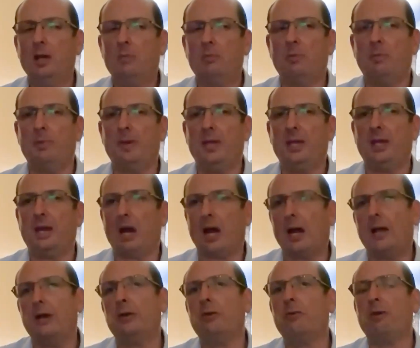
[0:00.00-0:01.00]
But being an
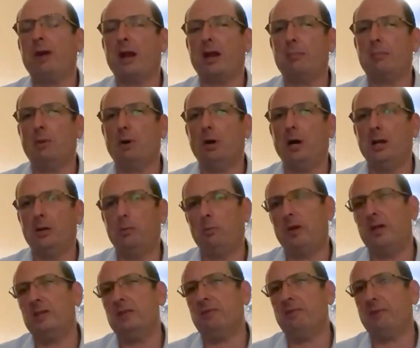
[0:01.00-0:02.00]
underground mine
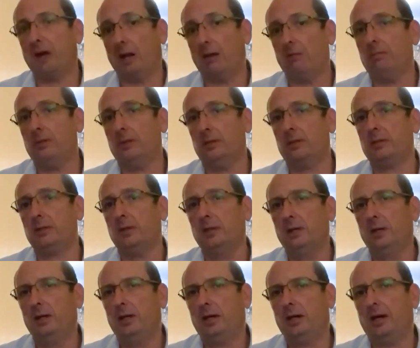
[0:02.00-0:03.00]
where development
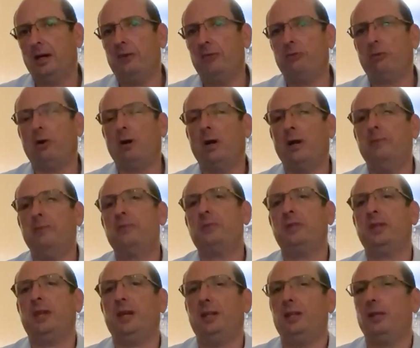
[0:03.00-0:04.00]
drives
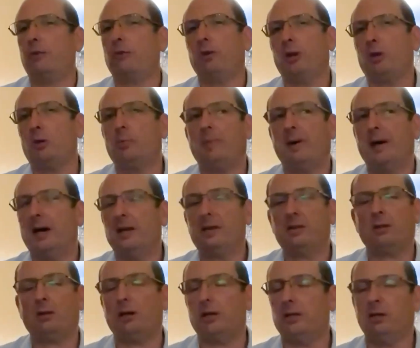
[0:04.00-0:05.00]
the critical path,
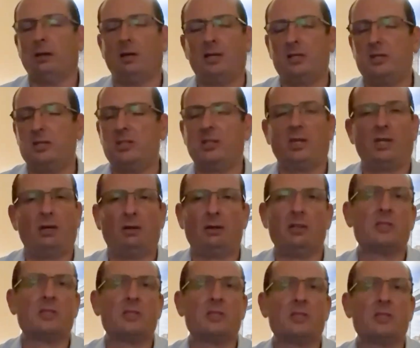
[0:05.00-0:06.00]
I just
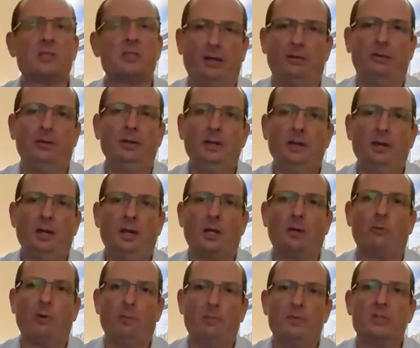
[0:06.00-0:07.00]
cannot see how
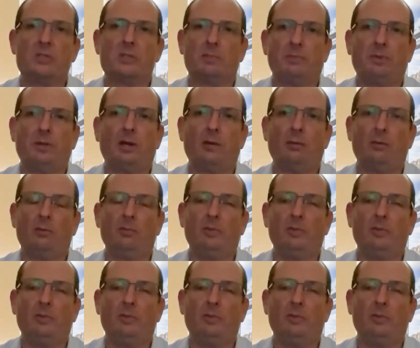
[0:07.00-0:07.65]
equipment supply will